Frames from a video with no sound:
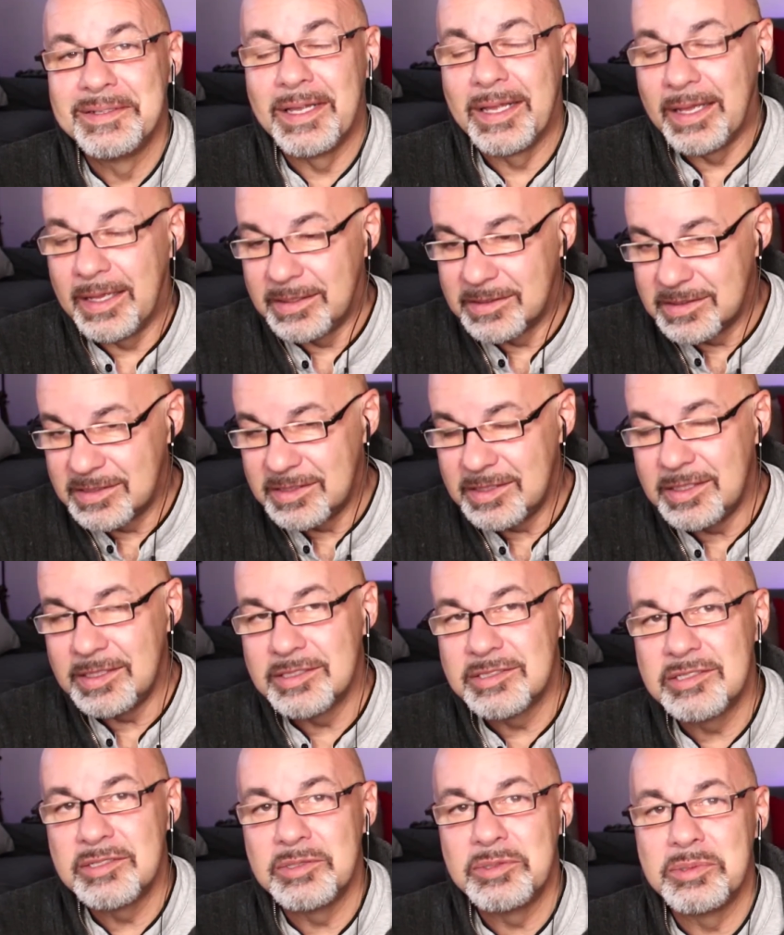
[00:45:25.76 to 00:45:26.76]
and
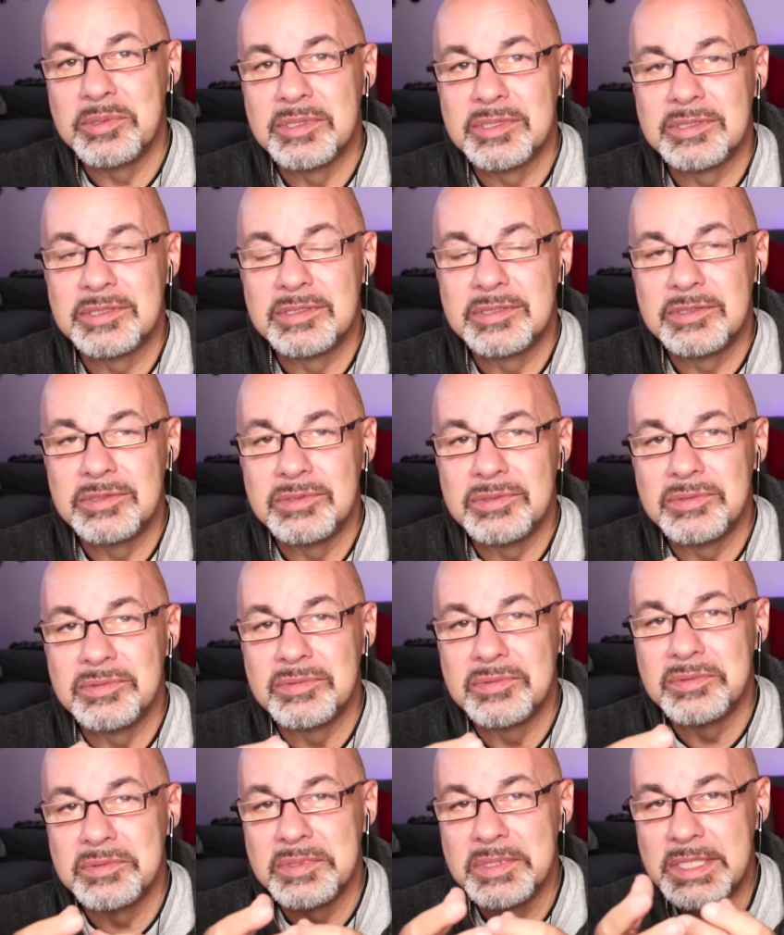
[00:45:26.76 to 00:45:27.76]
C.S. Lewis
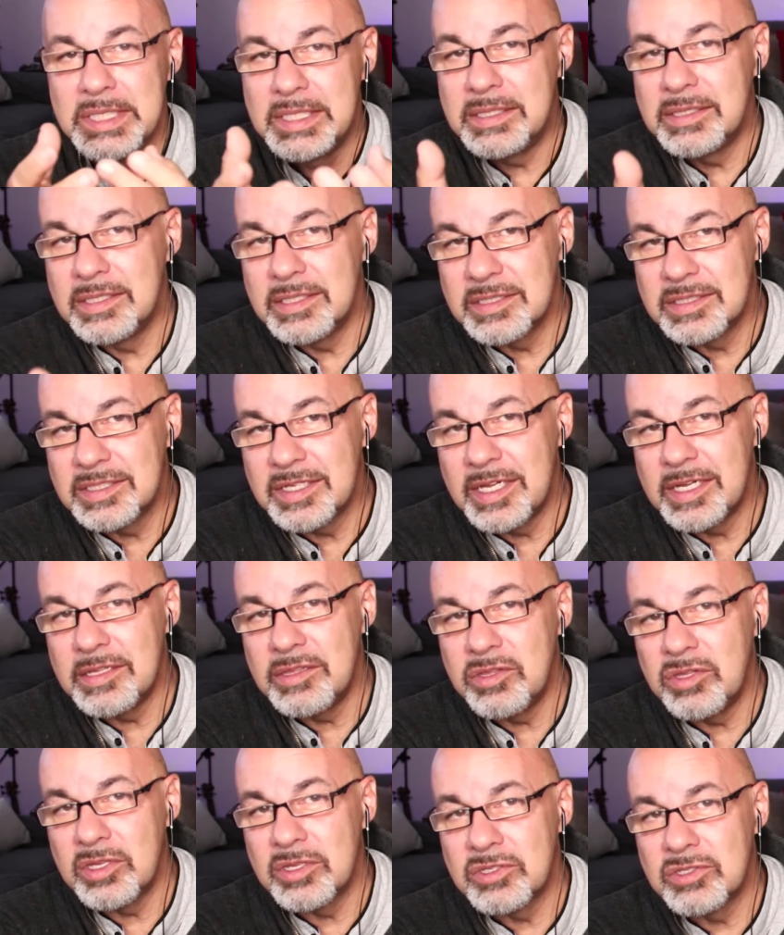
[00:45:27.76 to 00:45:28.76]
to lead this
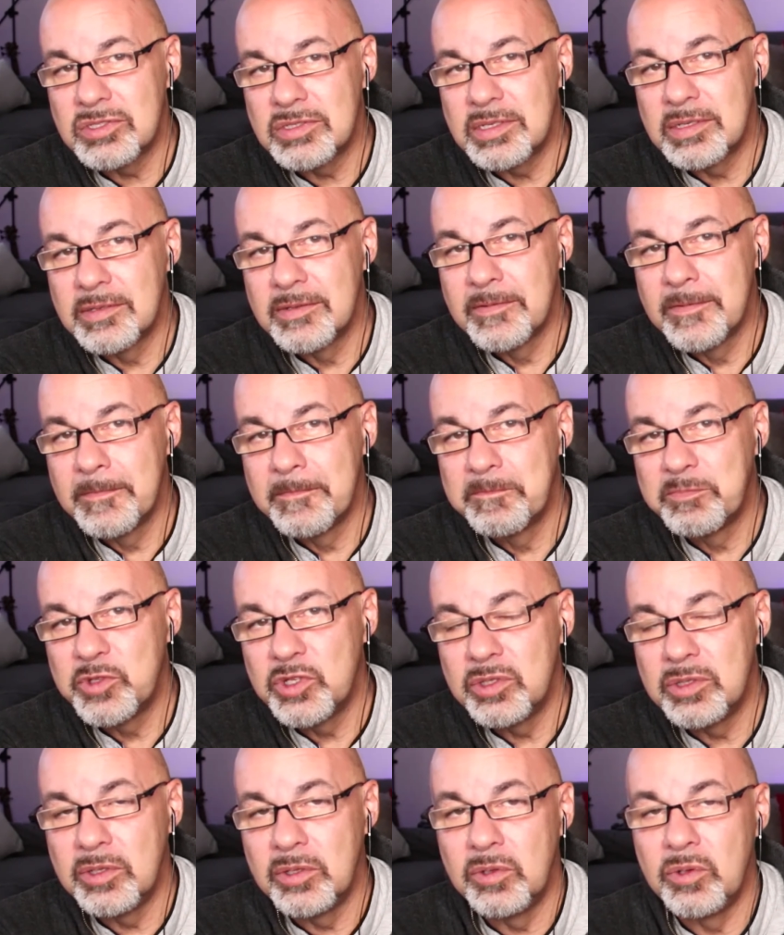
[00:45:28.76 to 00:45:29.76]
atheist
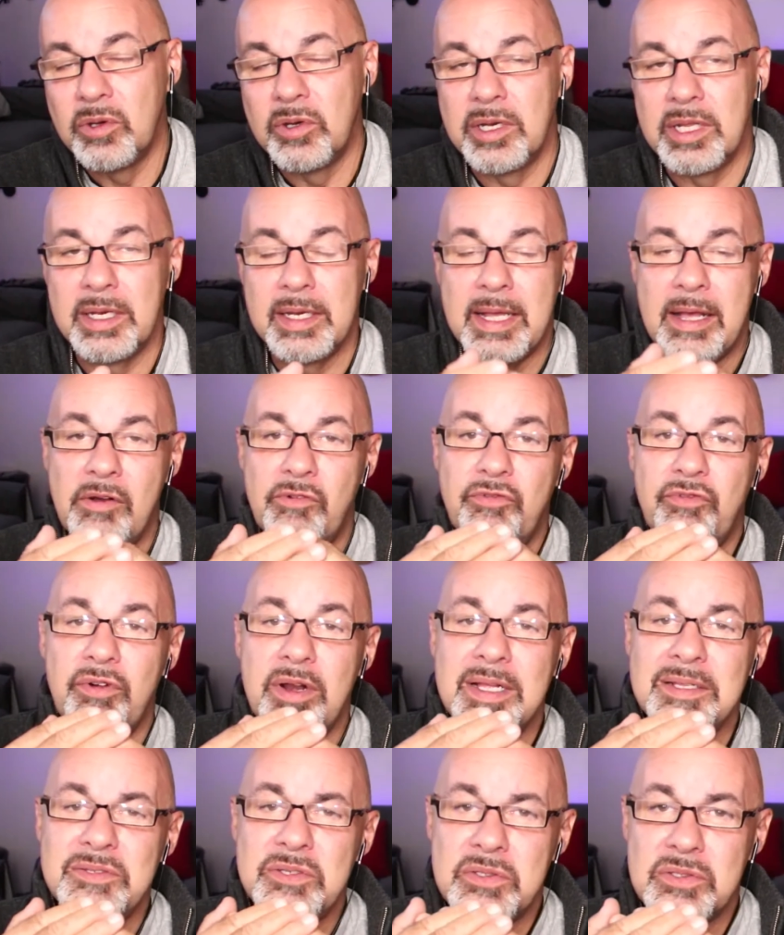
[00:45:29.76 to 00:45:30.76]
to the Lord. And now
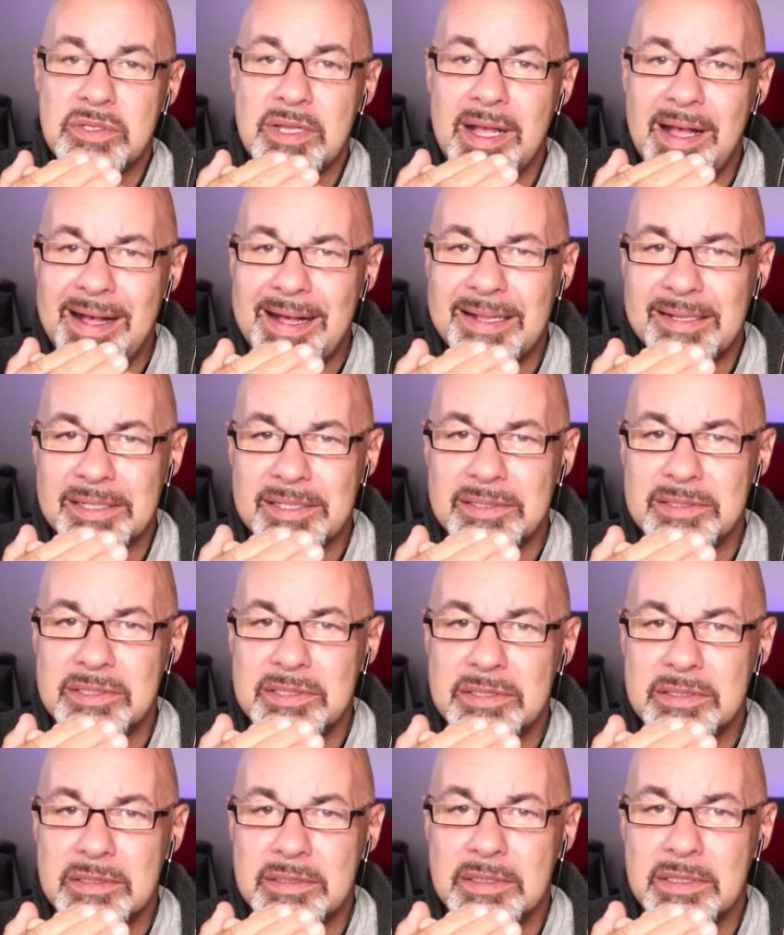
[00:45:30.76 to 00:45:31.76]
Francis
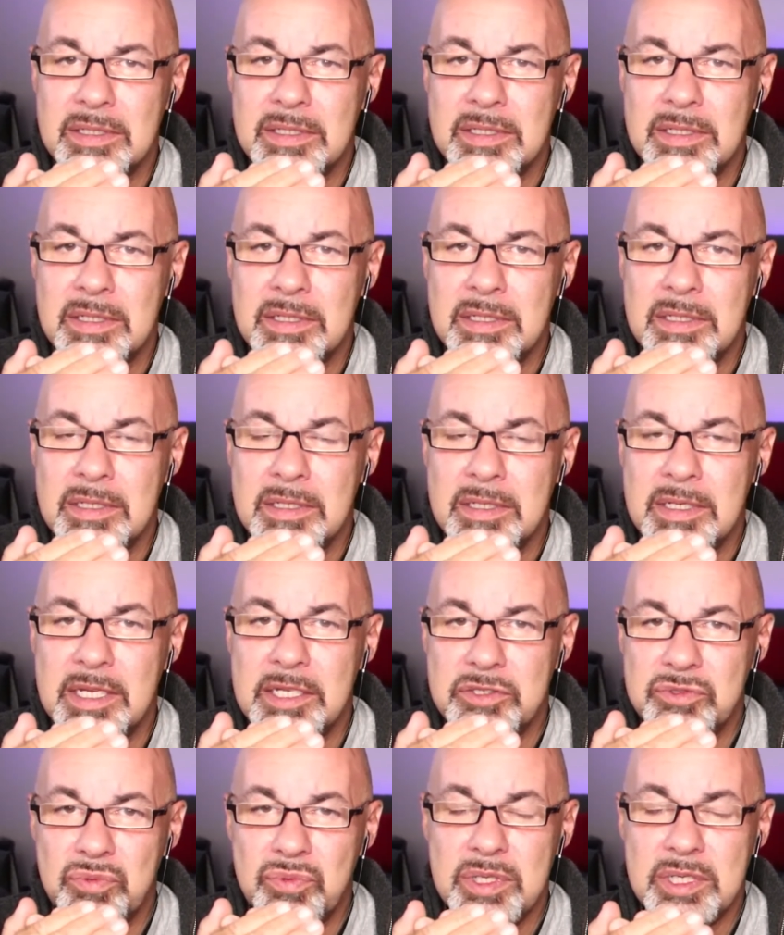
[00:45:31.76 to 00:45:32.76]
Collins
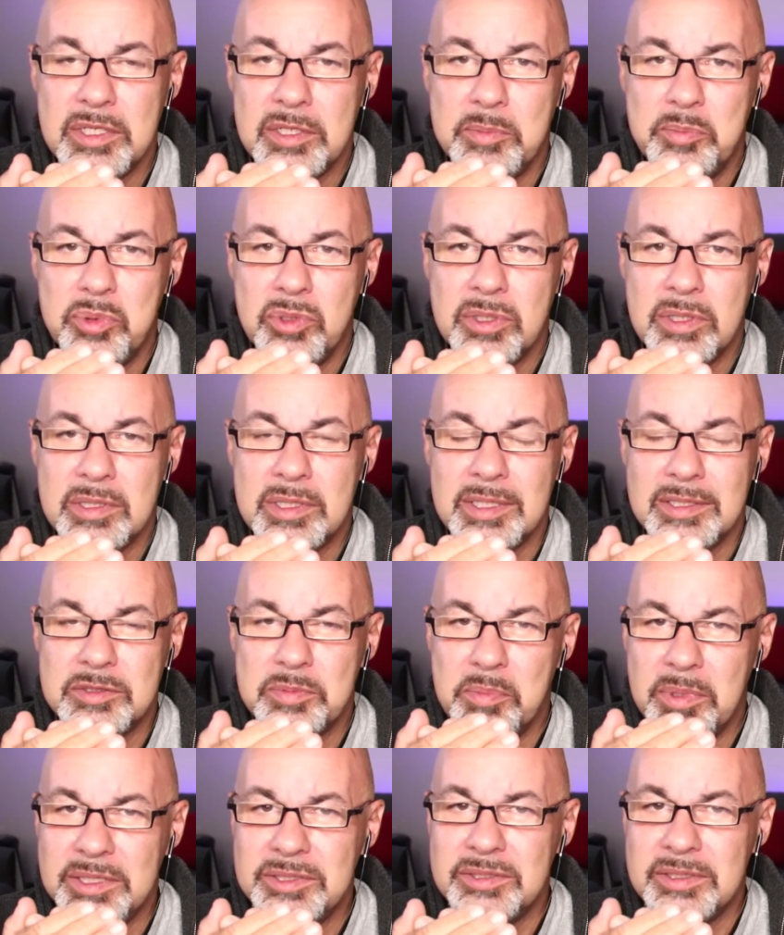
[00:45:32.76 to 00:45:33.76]
has written a book that's
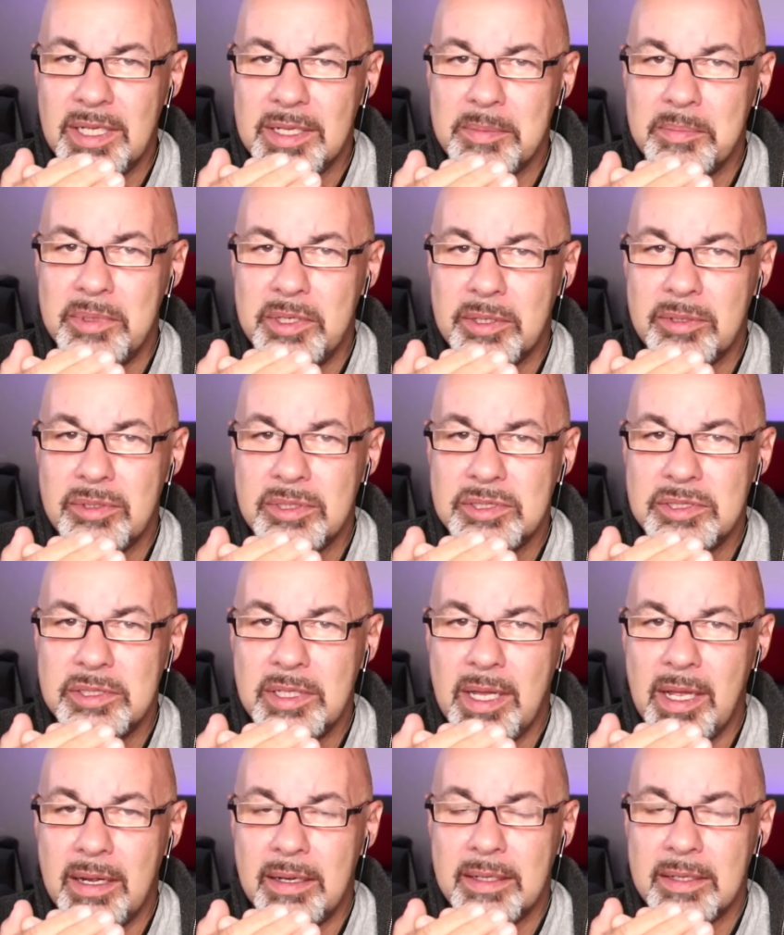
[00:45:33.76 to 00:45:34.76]
much like Mere
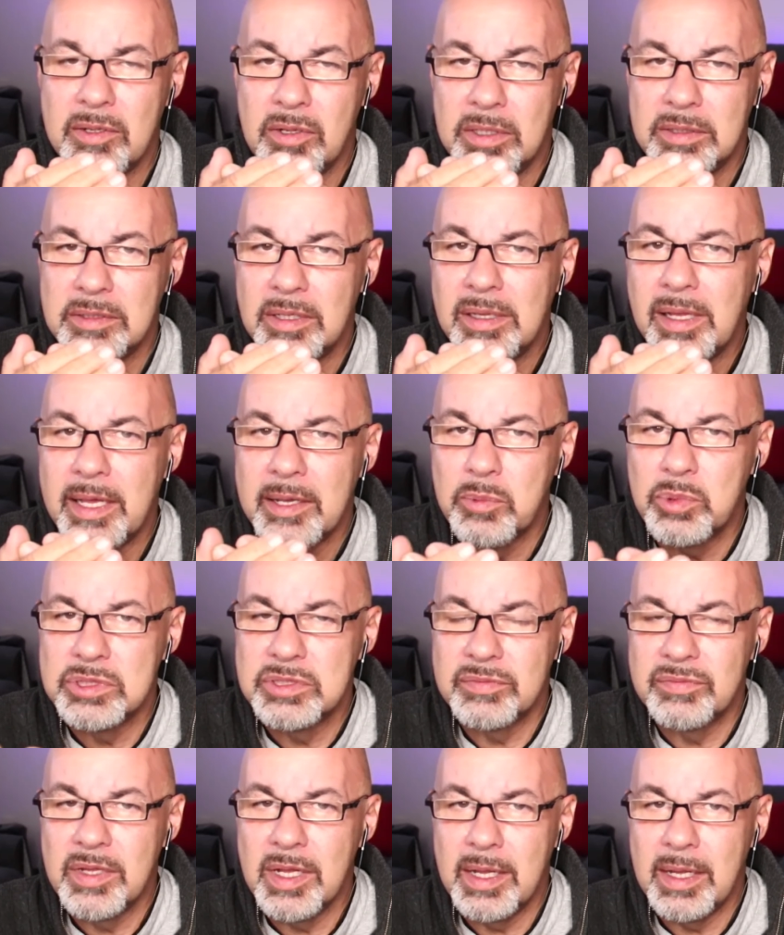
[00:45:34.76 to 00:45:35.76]
Christianity called The Language
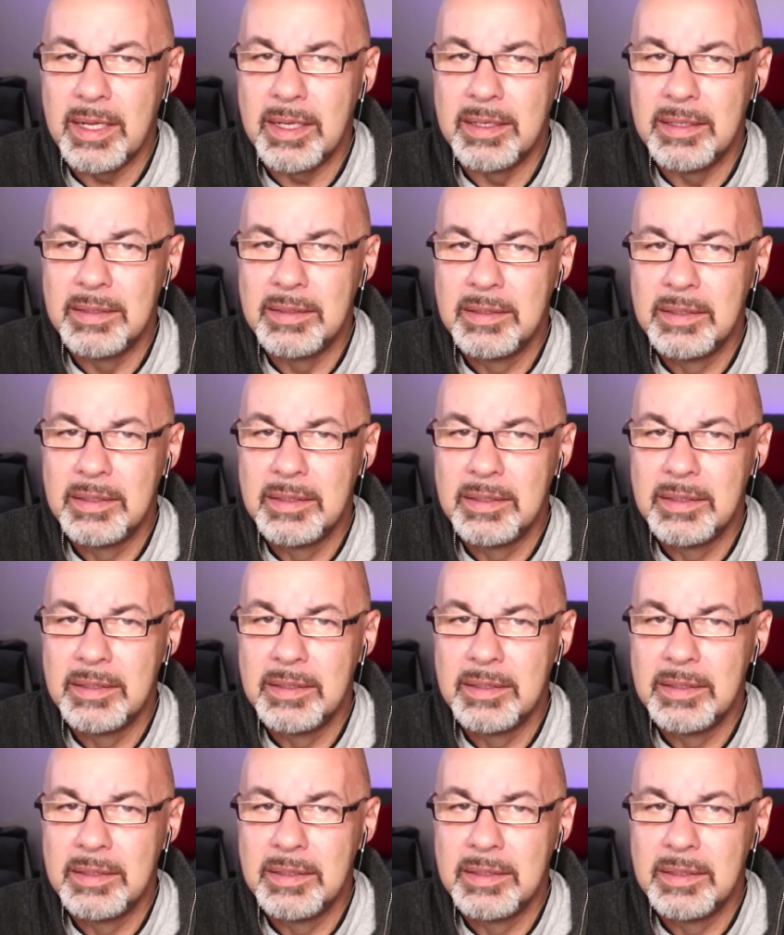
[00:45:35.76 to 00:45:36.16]
of God.